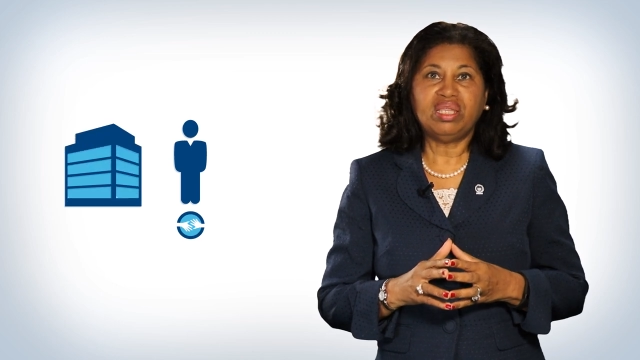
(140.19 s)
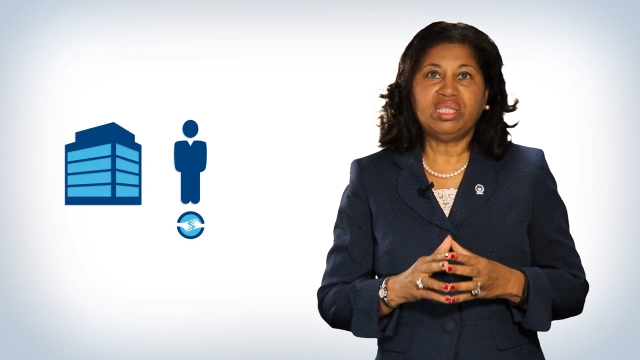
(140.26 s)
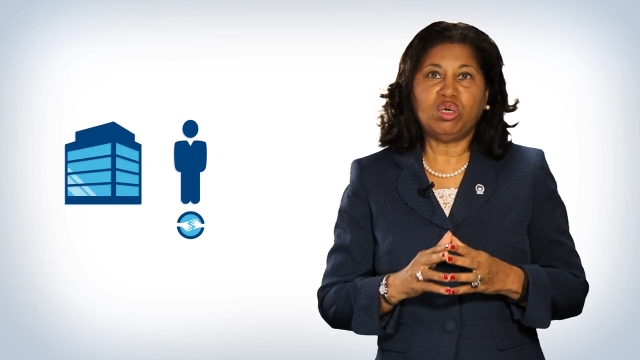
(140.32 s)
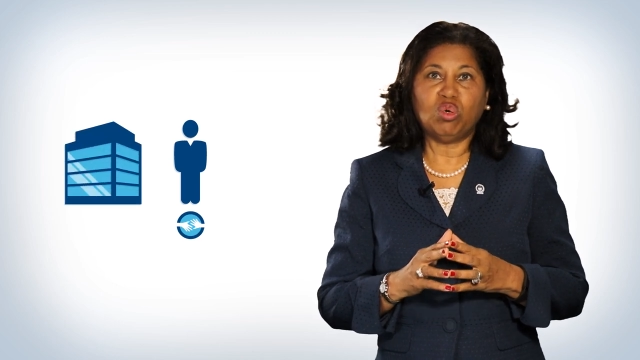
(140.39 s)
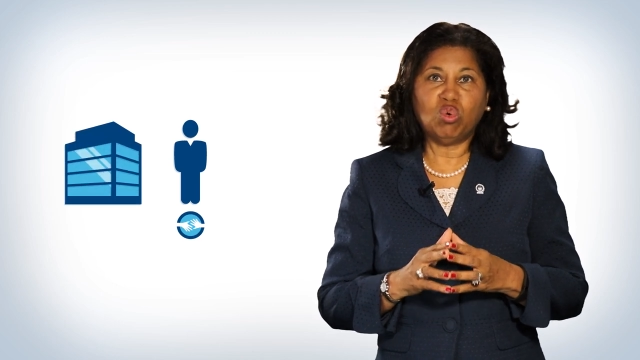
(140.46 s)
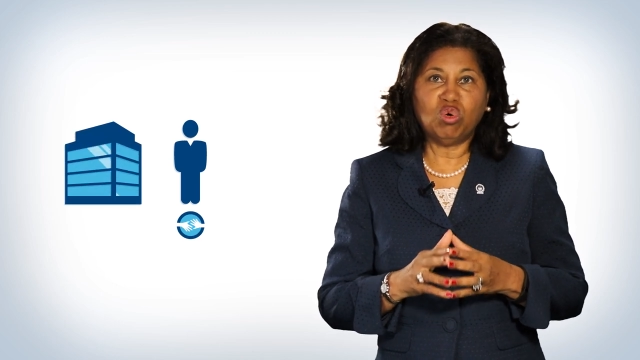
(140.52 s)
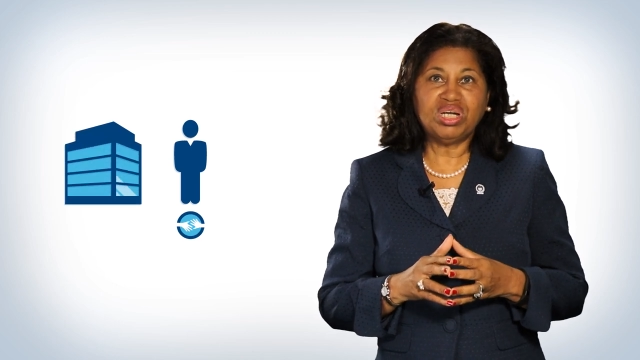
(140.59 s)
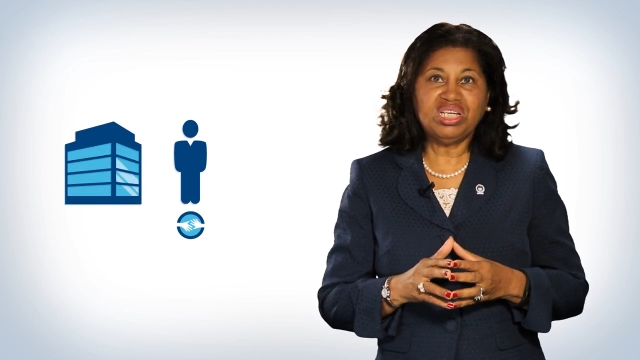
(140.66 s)

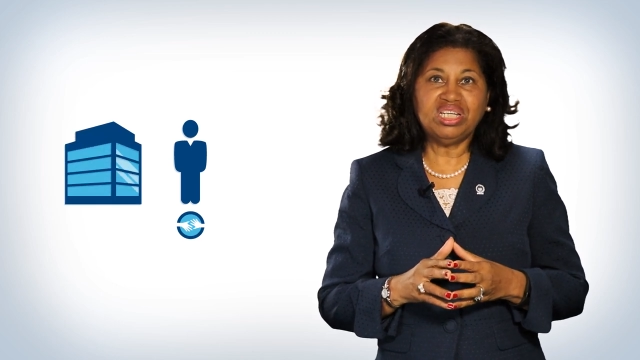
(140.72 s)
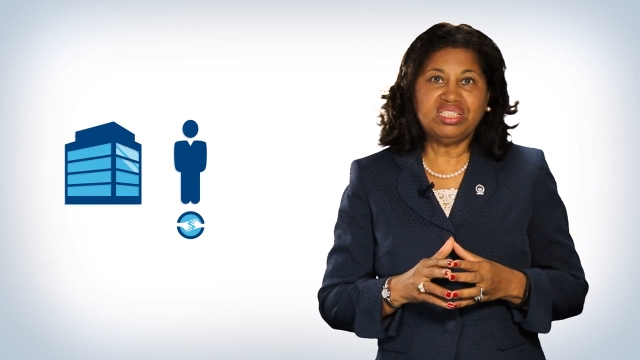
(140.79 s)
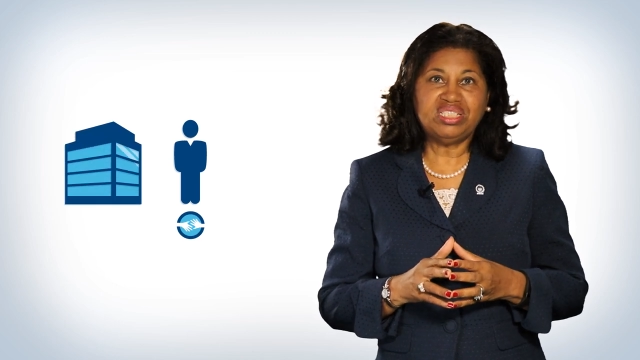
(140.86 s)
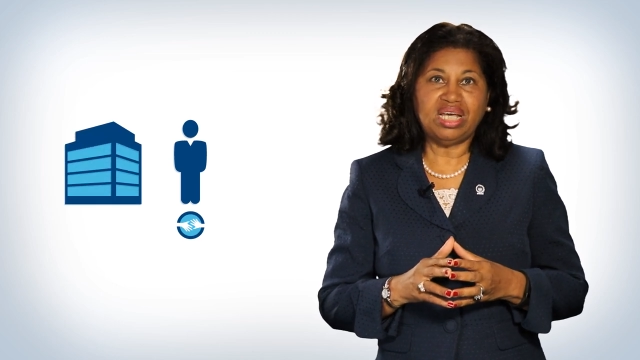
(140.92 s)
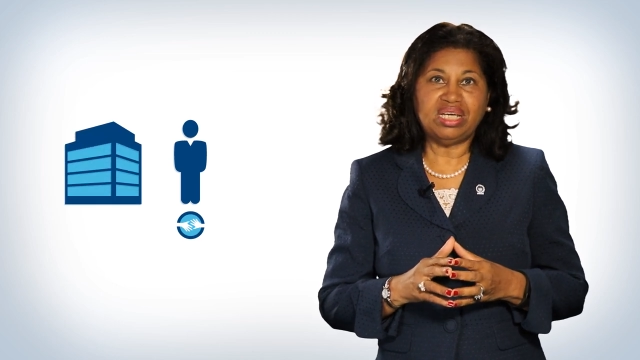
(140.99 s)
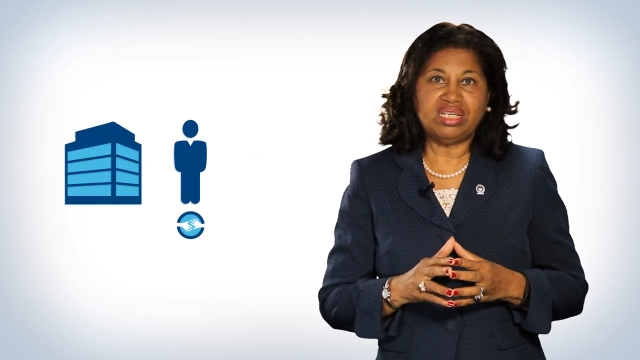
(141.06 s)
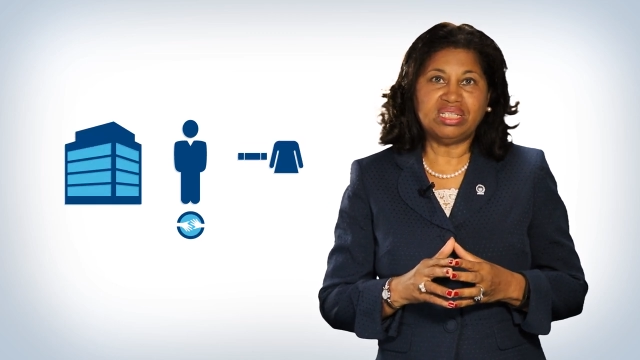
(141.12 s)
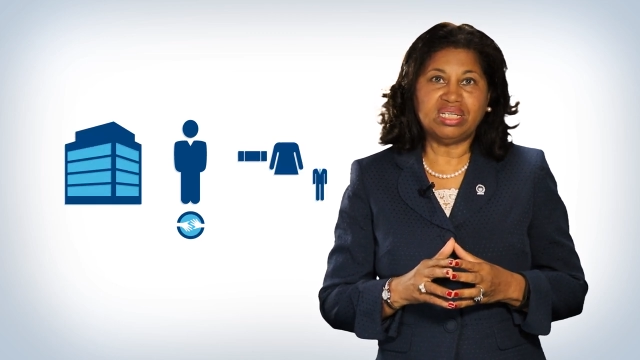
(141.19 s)
the
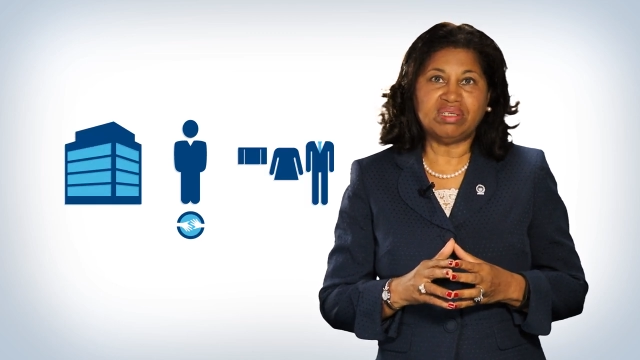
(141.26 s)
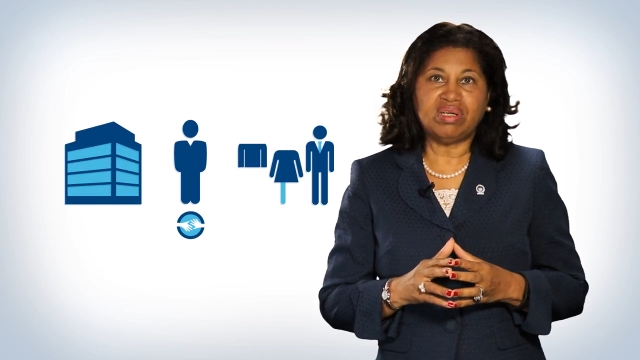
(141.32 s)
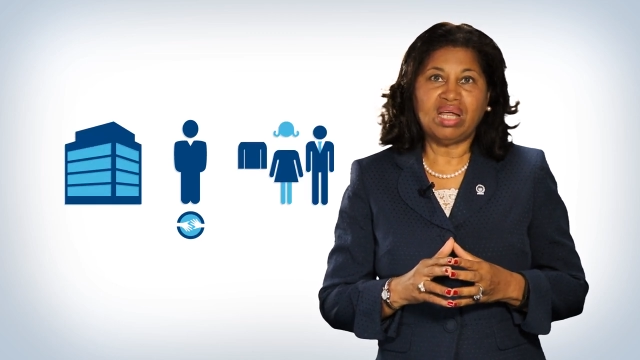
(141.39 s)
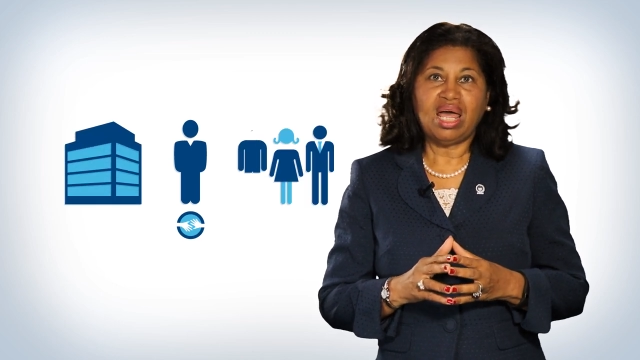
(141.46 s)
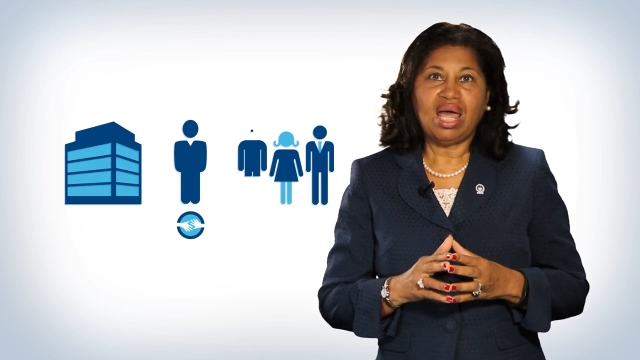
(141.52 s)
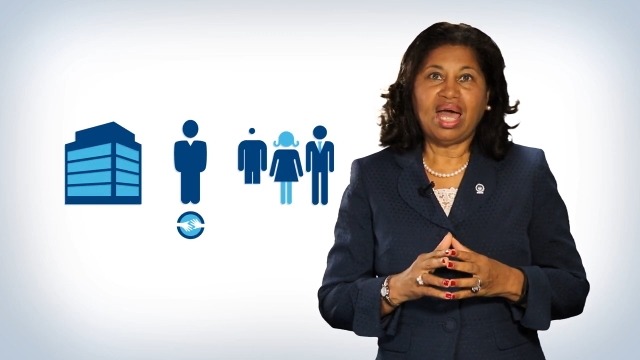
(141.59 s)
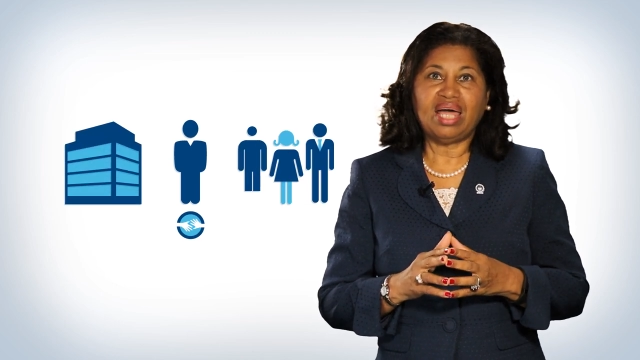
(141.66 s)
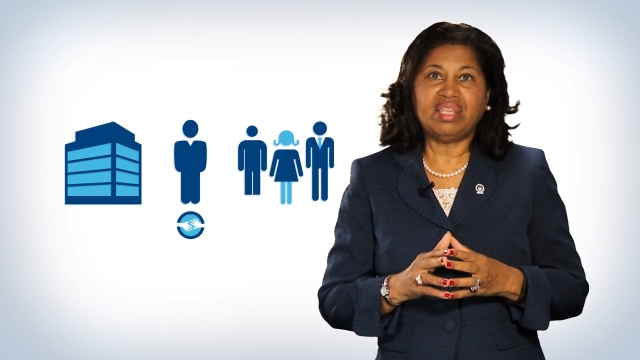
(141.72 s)
organization,
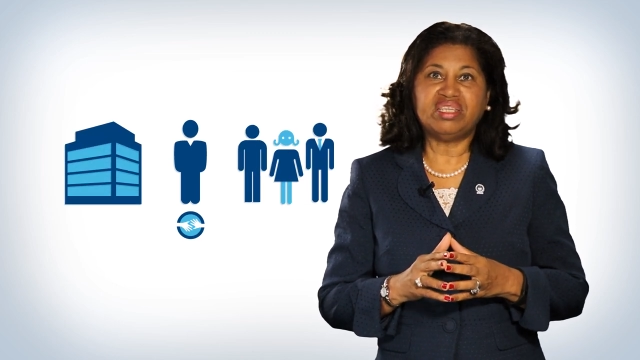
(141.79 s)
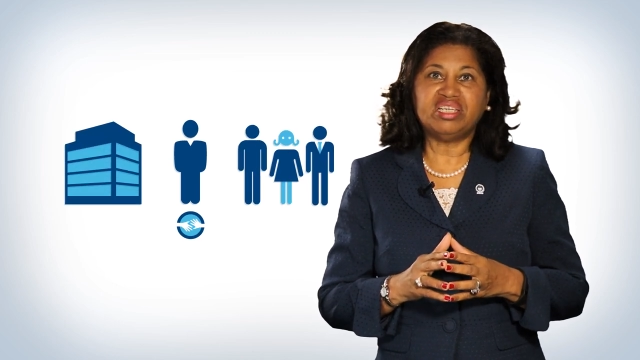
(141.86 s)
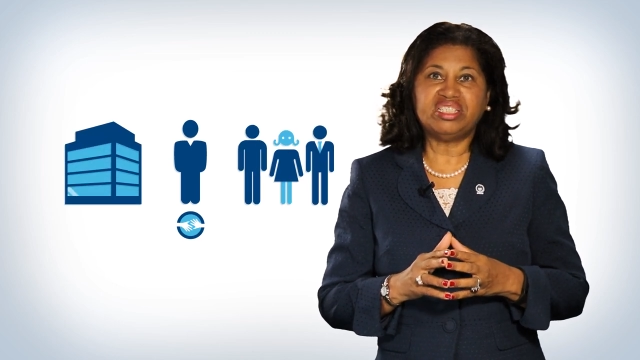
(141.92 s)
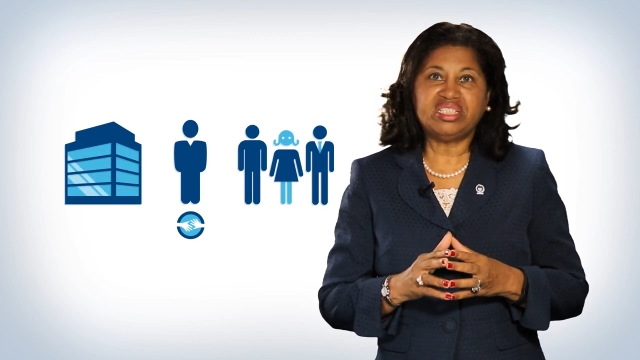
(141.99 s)
and the